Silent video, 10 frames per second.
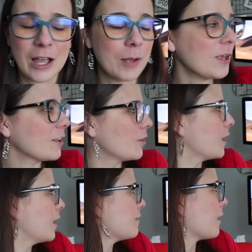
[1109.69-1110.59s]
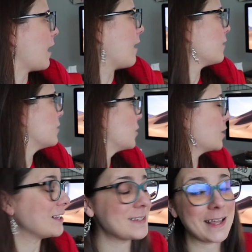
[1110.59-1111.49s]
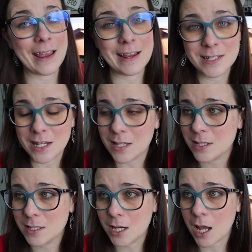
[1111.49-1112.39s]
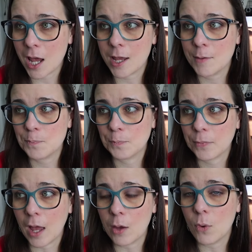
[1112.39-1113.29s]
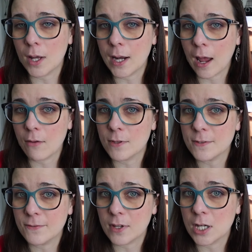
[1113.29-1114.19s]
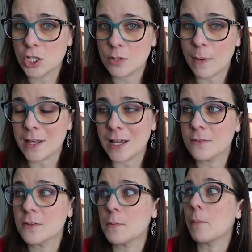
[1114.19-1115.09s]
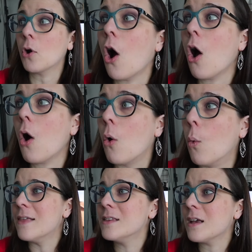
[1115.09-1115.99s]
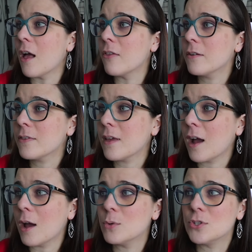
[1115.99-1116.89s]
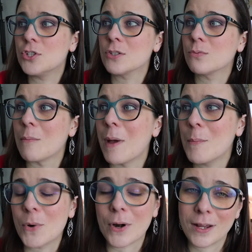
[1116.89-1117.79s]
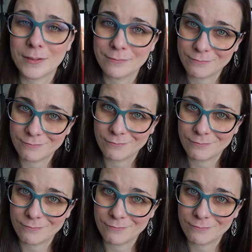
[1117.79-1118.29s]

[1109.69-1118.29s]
I'm like looking at the calendar. It's the 18th today. I wanna have this finished by the end of September. Oh, and the other thing I was just remembering,